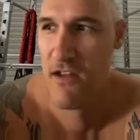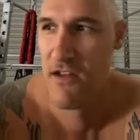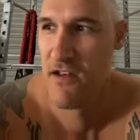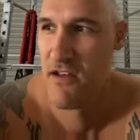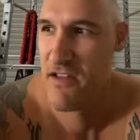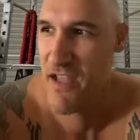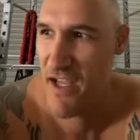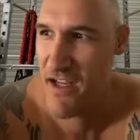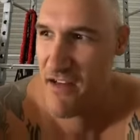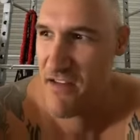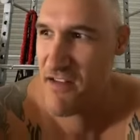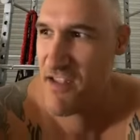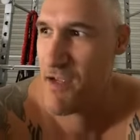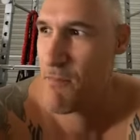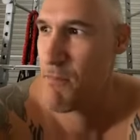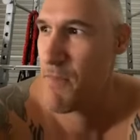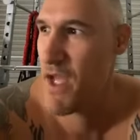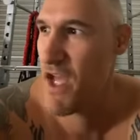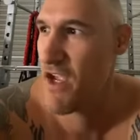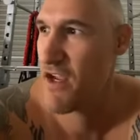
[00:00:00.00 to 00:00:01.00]
Take a
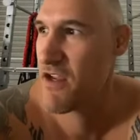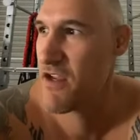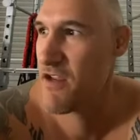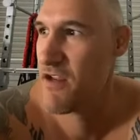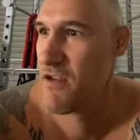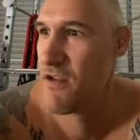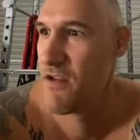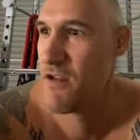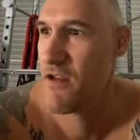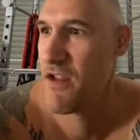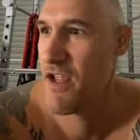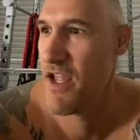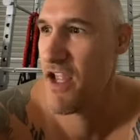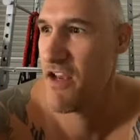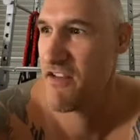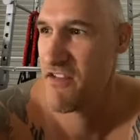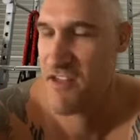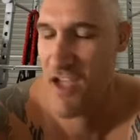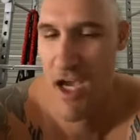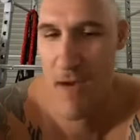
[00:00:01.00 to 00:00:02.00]
step back
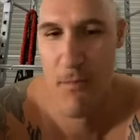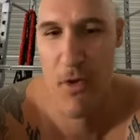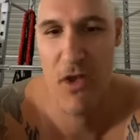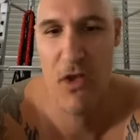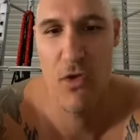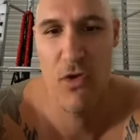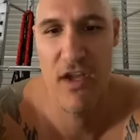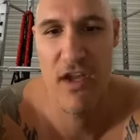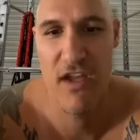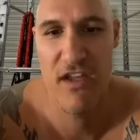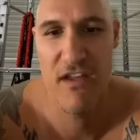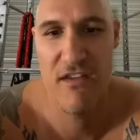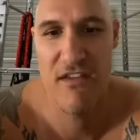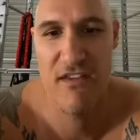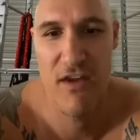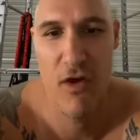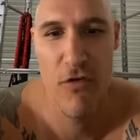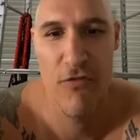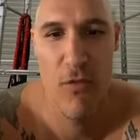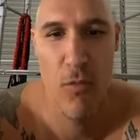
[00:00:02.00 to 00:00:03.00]
and start by looking at
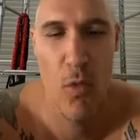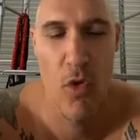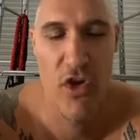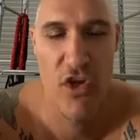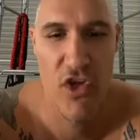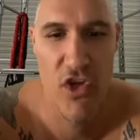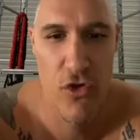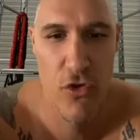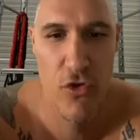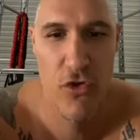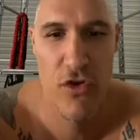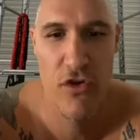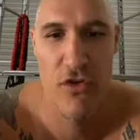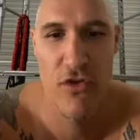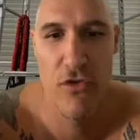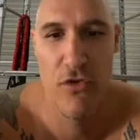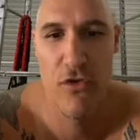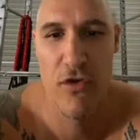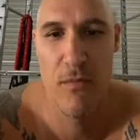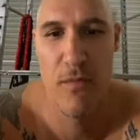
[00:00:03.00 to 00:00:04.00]
yourself and what you can
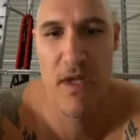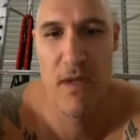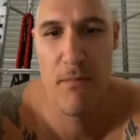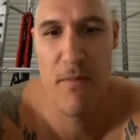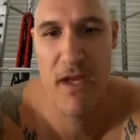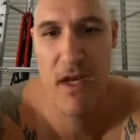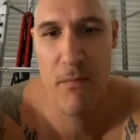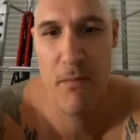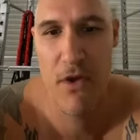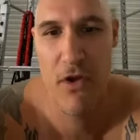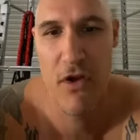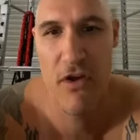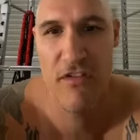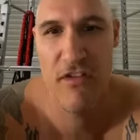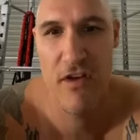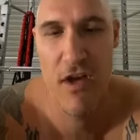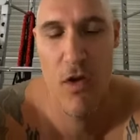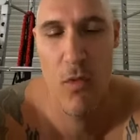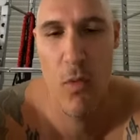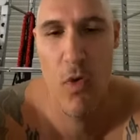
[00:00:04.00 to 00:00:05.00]
do to be a better
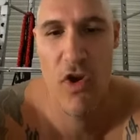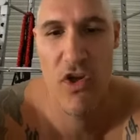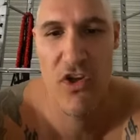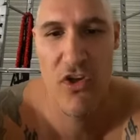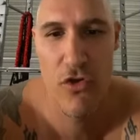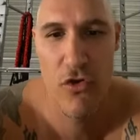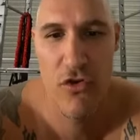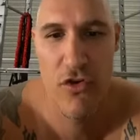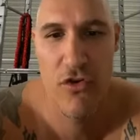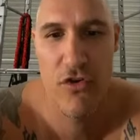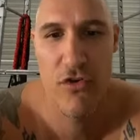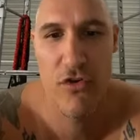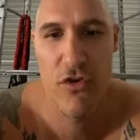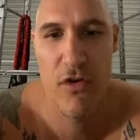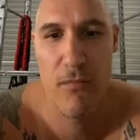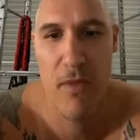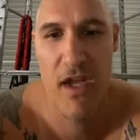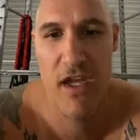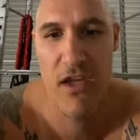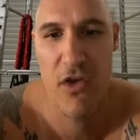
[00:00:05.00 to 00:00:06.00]
person and what you can do
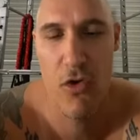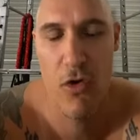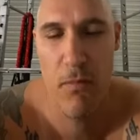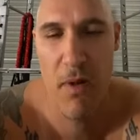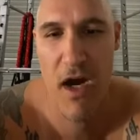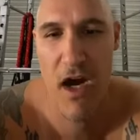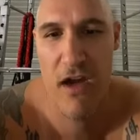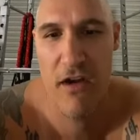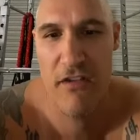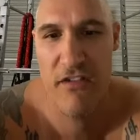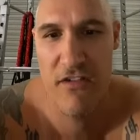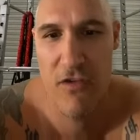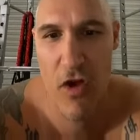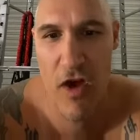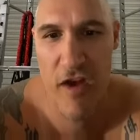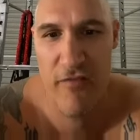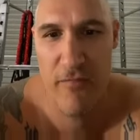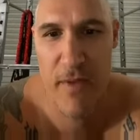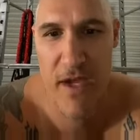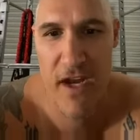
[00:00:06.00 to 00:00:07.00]
to make your partner's
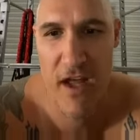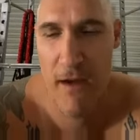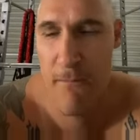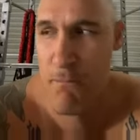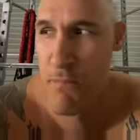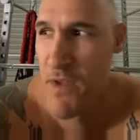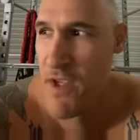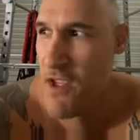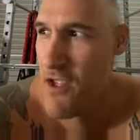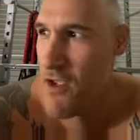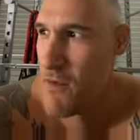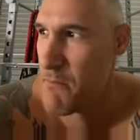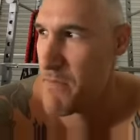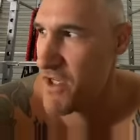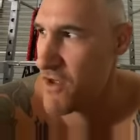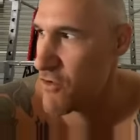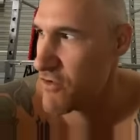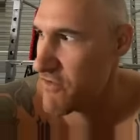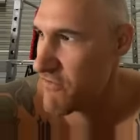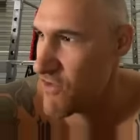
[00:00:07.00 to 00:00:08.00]
life better.
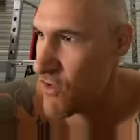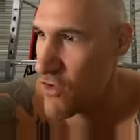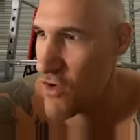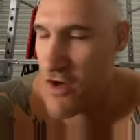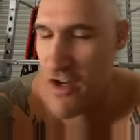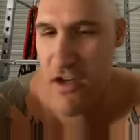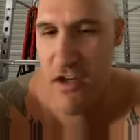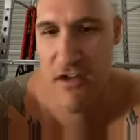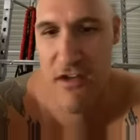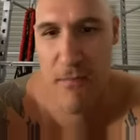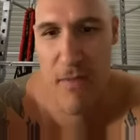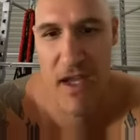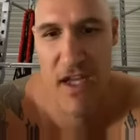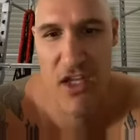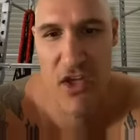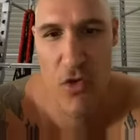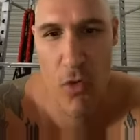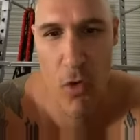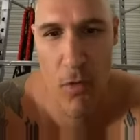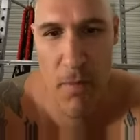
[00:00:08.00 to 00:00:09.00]
Because if you're not in it to
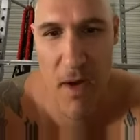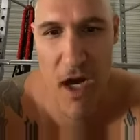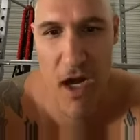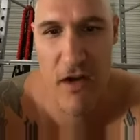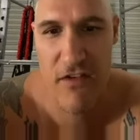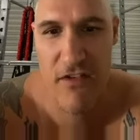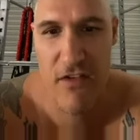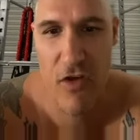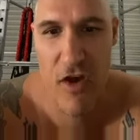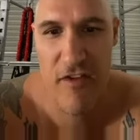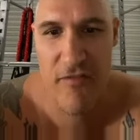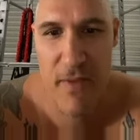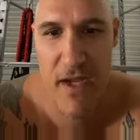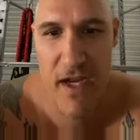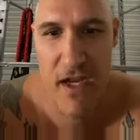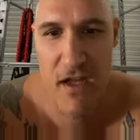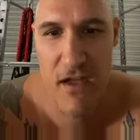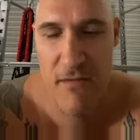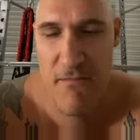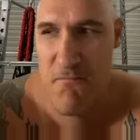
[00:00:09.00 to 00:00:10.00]
make your partner's life
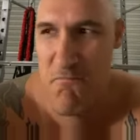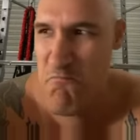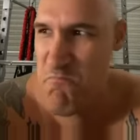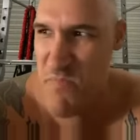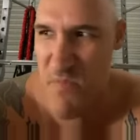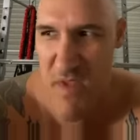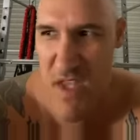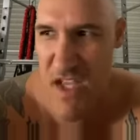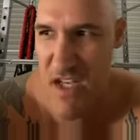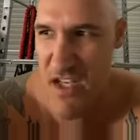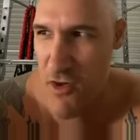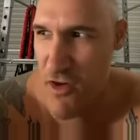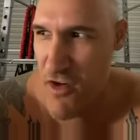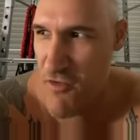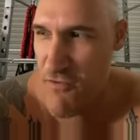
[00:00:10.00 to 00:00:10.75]
better, then you're in it